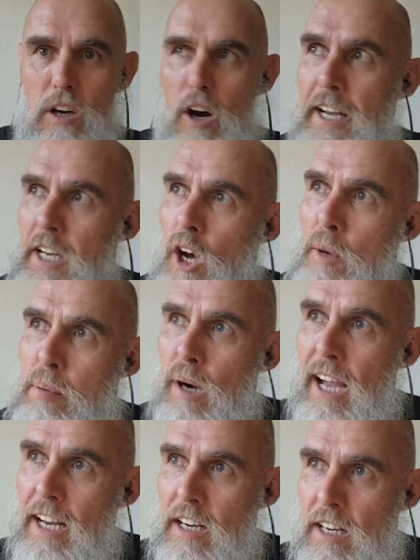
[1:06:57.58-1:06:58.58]
I know
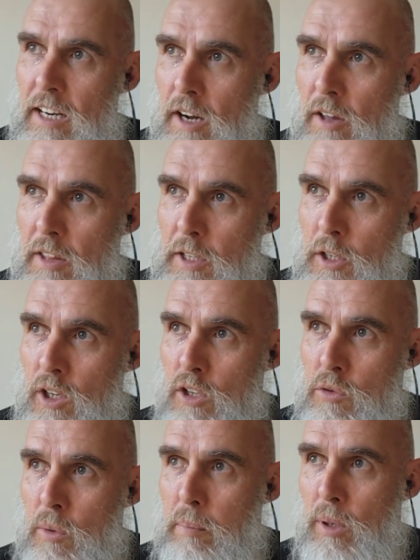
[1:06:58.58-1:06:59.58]
Brad, and I know that you
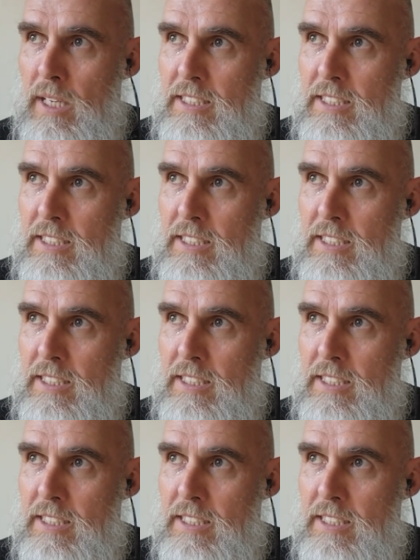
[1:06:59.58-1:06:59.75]
guys were putting